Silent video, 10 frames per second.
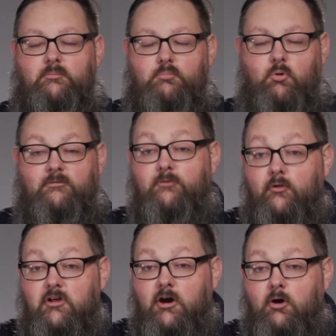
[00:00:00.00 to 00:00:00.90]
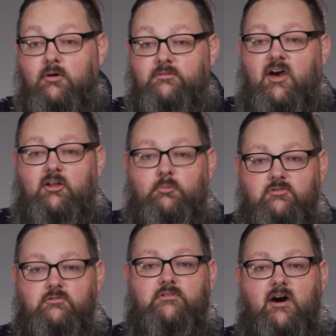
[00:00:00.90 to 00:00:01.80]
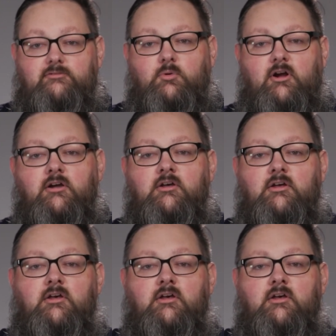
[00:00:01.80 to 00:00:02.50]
portfolio of calibration software,